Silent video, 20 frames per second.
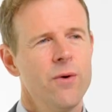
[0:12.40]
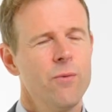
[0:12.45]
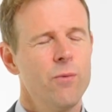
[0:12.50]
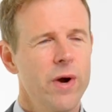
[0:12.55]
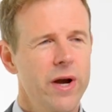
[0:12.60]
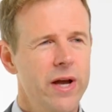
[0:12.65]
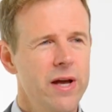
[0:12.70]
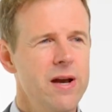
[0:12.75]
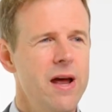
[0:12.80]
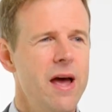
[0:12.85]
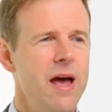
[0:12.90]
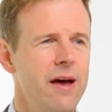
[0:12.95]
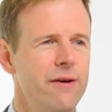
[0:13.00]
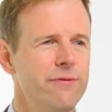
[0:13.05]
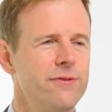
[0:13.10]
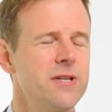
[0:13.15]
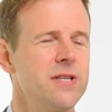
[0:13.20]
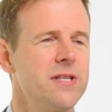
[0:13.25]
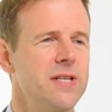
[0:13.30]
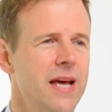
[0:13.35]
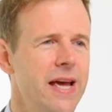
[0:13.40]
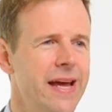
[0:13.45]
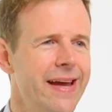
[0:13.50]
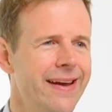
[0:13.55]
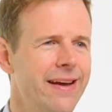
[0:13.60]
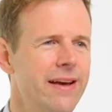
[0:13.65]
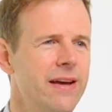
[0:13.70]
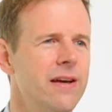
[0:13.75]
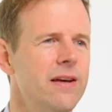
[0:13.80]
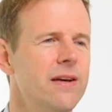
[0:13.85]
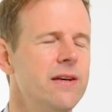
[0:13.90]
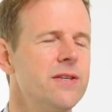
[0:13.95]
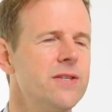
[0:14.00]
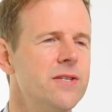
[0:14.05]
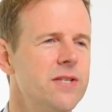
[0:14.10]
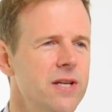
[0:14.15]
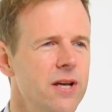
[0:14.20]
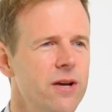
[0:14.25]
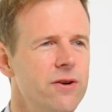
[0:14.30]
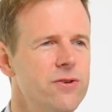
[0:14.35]
we're going to have to take
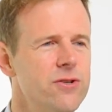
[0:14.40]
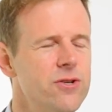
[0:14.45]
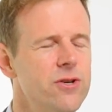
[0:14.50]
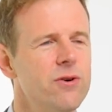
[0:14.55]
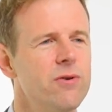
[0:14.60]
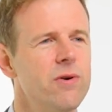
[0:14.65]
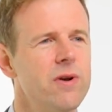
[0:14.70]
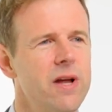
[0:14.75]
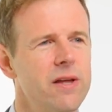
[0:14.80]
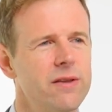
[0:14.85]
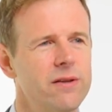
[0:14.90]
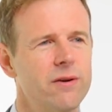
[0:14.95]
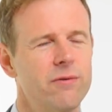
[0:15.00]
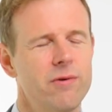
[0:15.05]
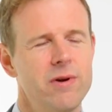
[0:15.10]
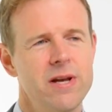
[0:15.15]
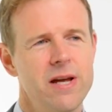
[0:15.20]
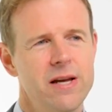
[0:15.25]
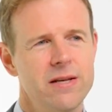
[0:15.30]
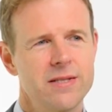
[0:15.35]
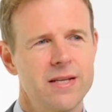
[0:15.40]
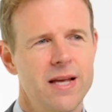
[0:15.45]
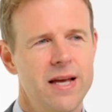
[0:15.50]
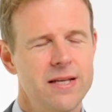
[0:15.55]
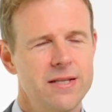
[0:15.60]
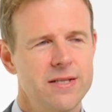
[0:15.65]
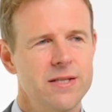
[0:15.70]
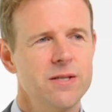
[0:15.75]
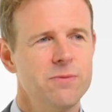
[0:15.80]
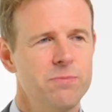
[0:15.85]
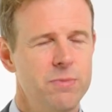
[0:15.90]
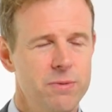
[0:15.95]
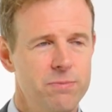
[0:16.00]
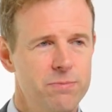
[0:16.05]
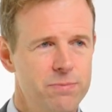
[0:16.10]
CO2 and other greenhouse gases, but